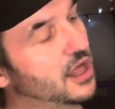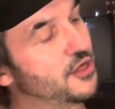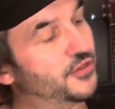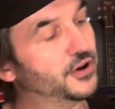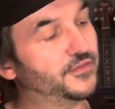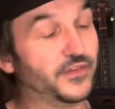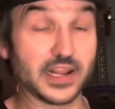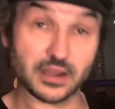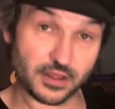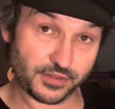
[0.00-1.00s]
third
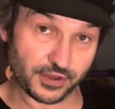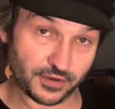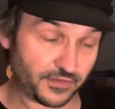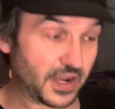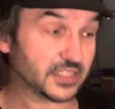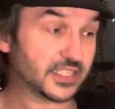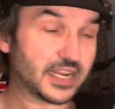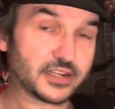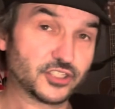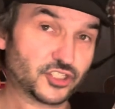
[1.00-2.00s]
finger 3rd fret
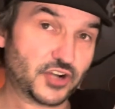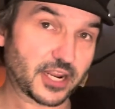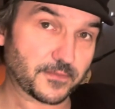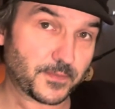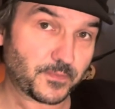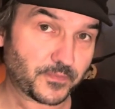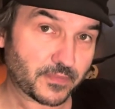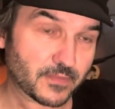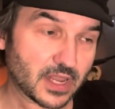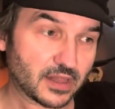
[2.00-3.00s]
2nd string.
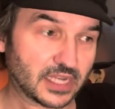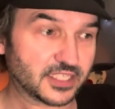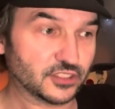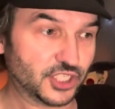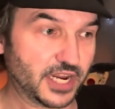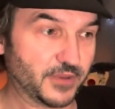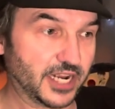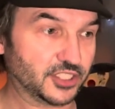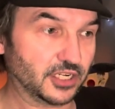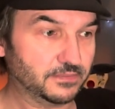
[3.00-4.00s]
That's a G
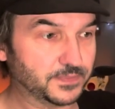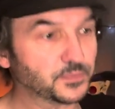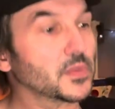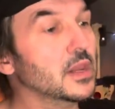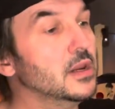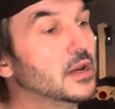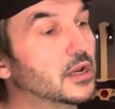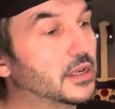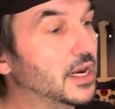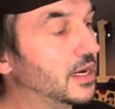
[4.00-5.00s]
major.
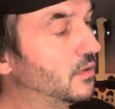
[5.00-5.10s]
Then